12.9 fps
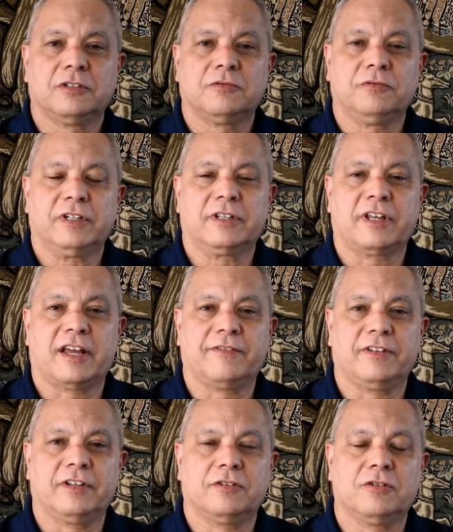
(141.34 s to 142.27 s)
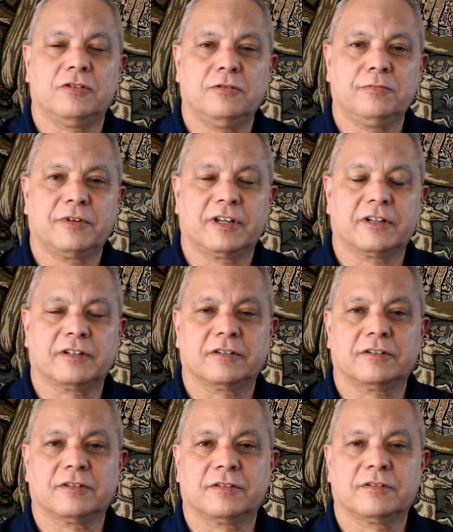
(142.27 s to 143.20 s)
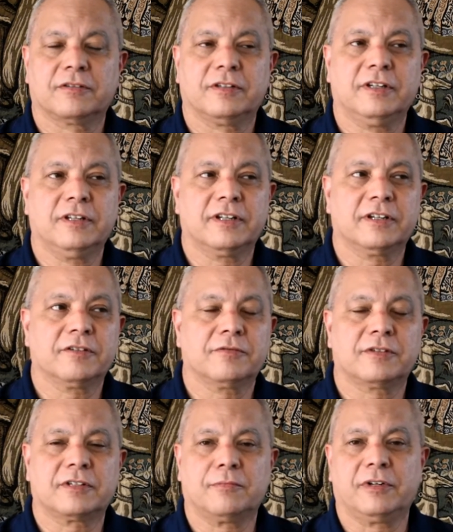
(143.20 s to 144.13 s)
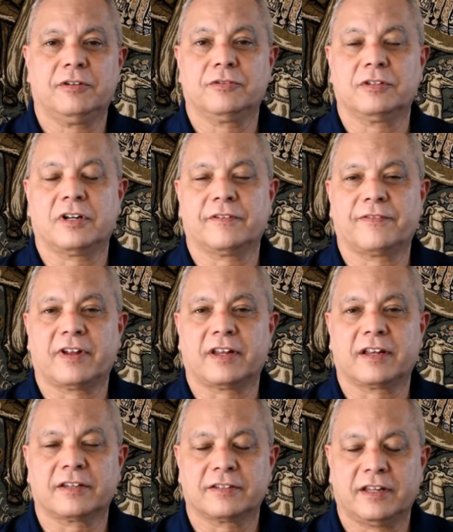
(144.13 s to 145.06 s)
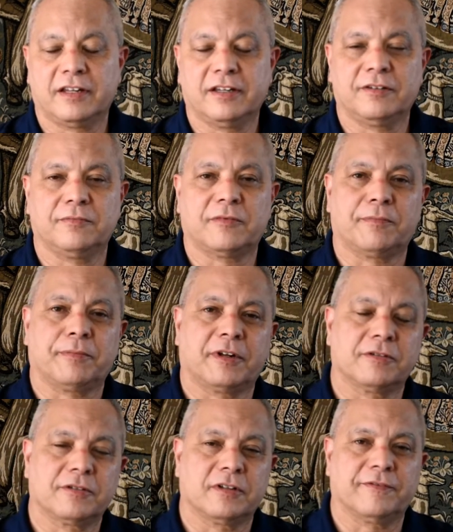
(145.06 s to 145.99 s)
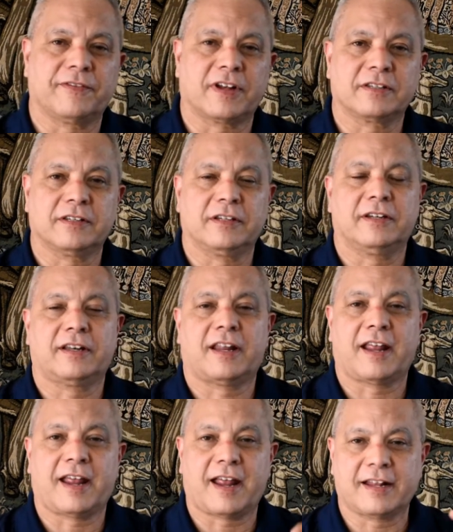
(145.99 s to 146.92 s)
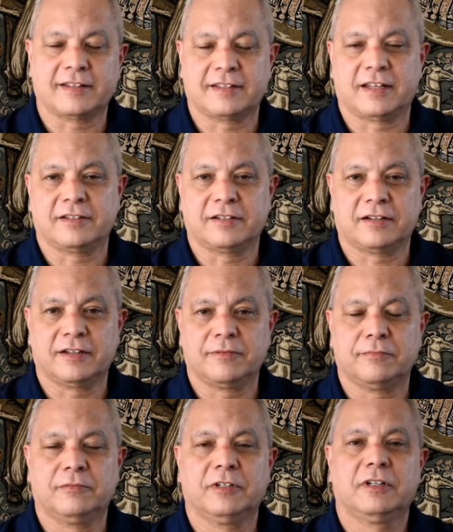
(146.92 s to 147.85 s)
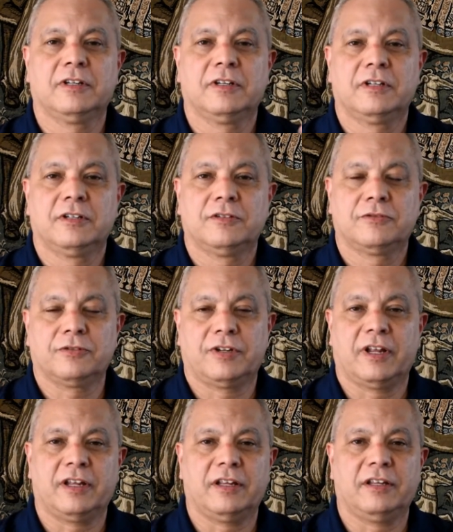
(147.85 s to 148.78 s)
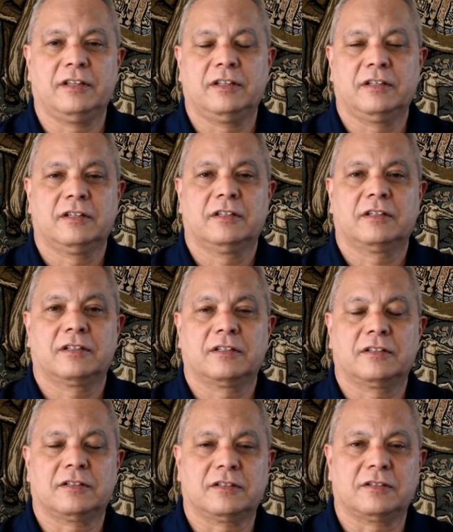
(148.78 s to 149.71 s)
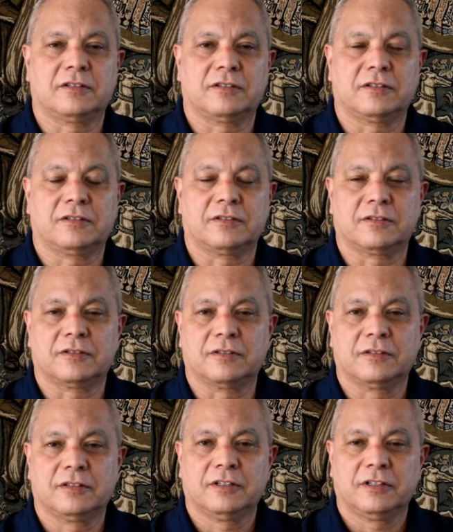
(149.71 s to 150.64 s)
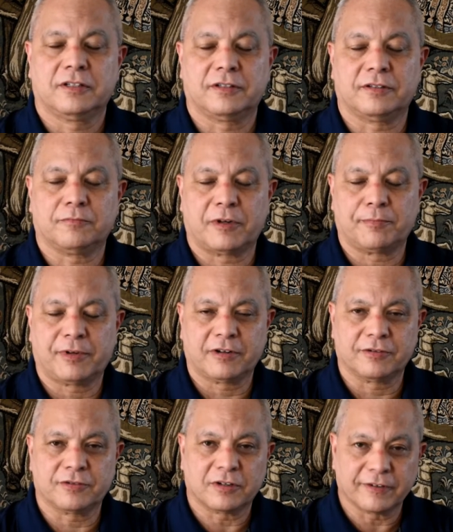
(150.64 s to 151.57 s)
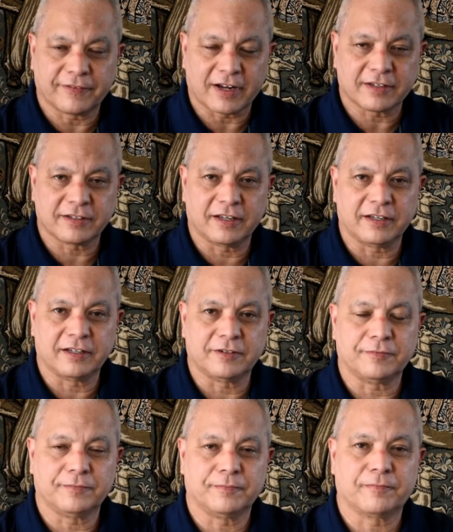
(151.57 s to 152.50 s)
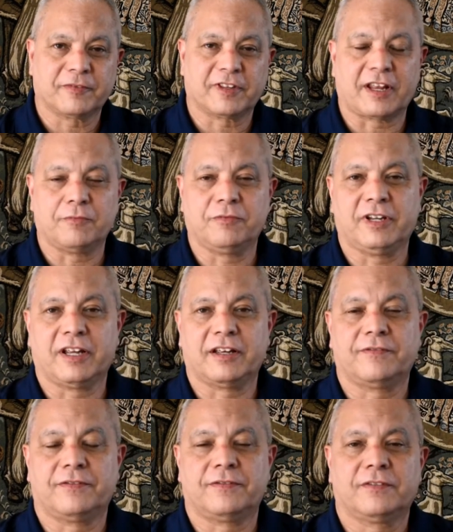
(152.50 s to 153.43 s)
with having home care in there with somebody who's not vaccinated. My parents are not vaccinated at that time. Today, my parents are vaccinated, and we have